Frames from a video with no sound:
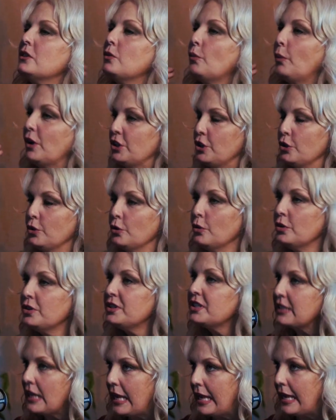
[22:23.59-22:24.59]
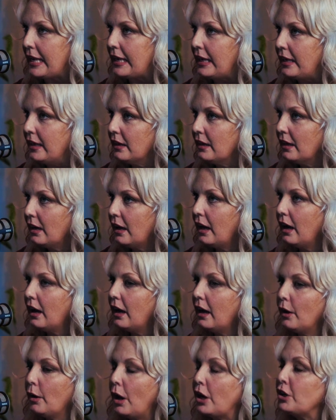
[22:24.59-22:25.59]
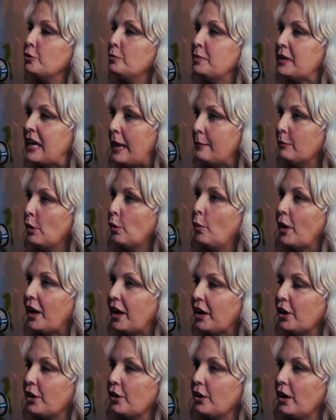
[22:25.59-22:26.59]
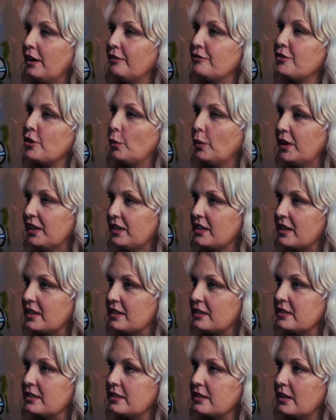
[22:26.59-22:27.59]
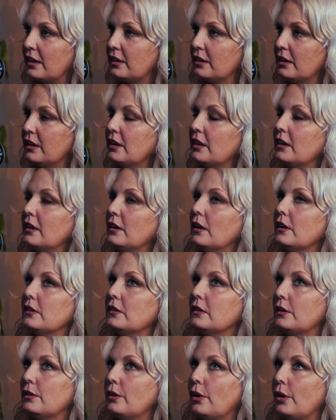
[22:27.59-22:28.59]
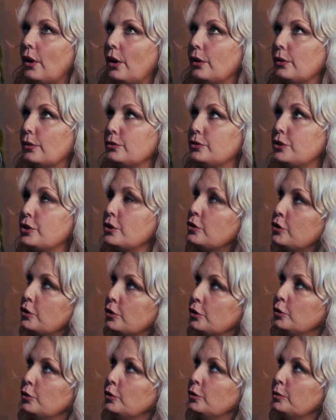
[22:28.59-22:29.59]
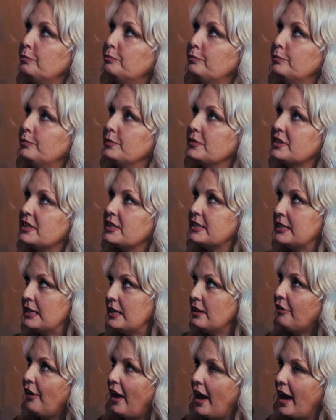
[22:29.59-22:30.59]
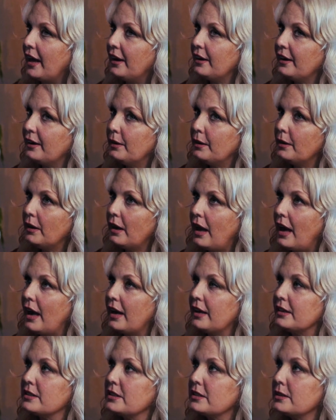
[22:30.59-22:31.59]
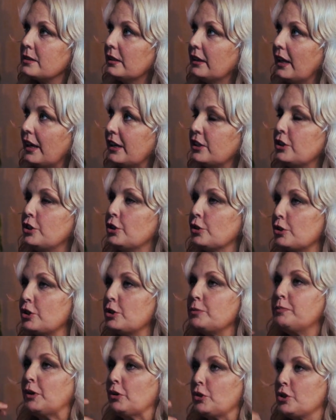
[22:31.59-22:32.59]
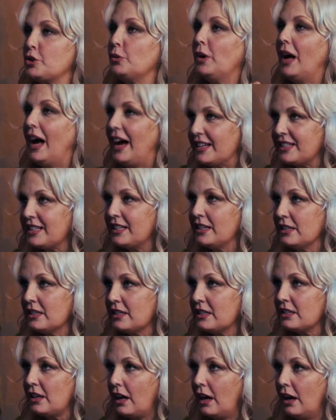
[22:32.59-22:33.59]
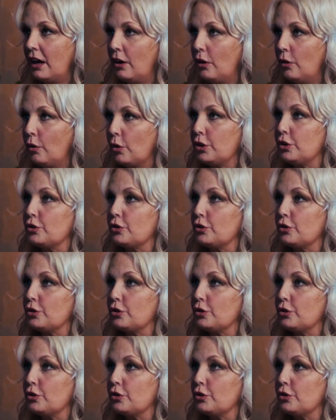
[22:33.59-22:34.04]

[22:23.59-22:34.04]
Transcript: When you say you became aware of the witness, do you see that as like your spiritual essence or